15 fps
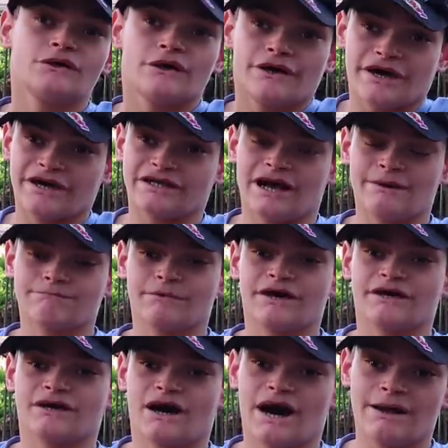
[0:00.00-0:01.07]
Epic and I
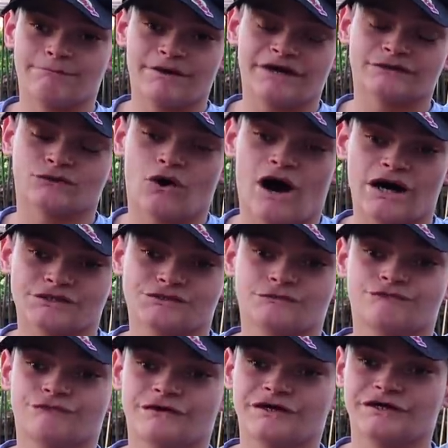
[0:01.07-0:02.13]
Adventures. Made, I made lots of
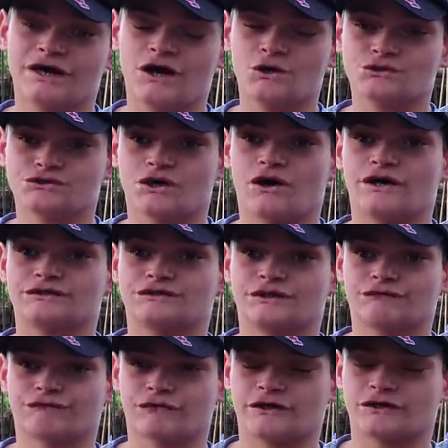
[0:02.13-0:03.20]
videos on
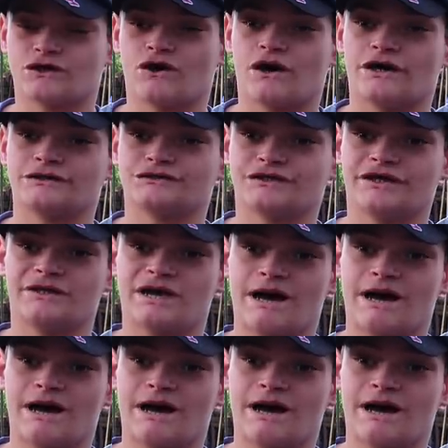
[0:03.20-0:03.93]
different content.